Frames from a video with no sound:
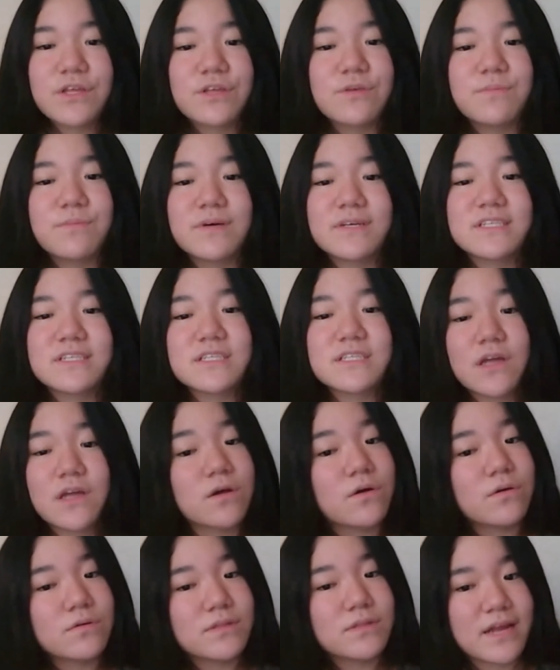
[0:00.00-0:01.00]
You must
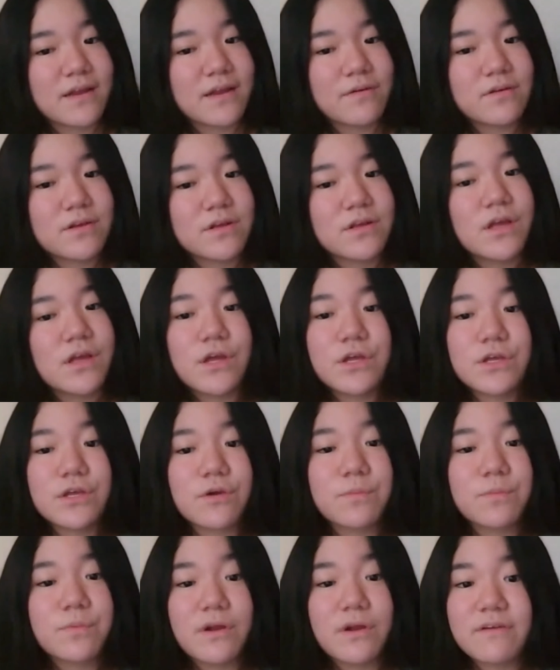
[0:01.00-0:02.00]
not go there.
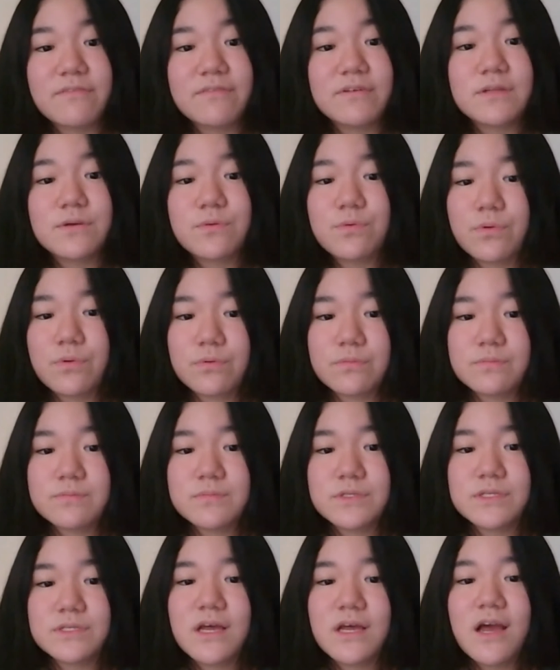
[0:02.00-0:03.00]
Your private
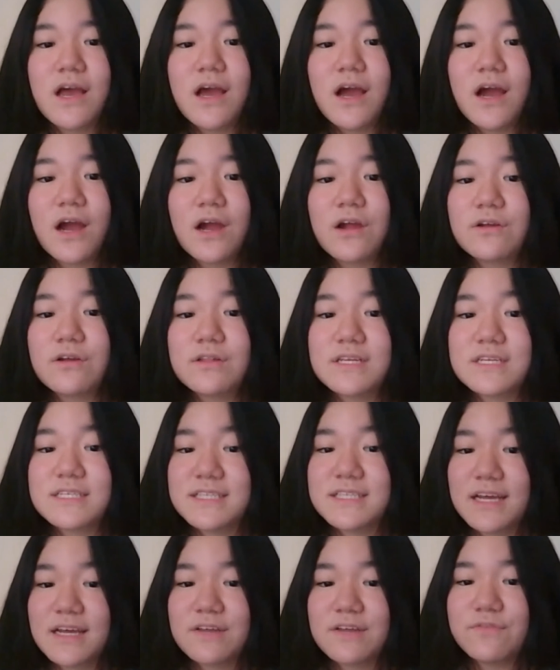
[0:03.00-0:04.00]
rooms are on the
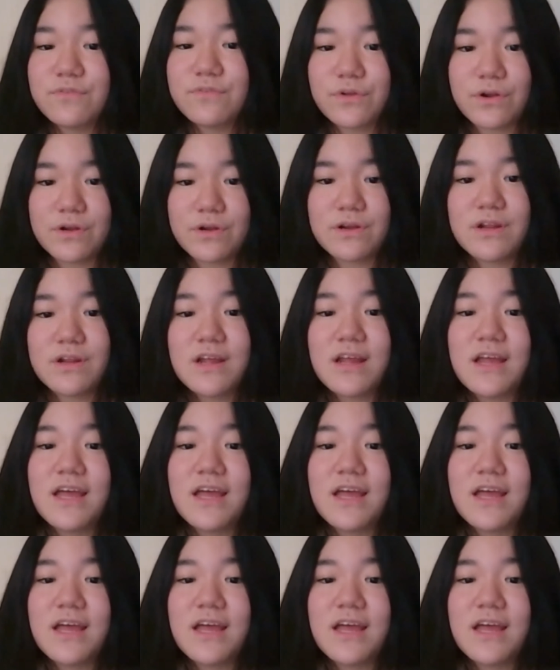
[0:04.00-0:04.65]
second floor,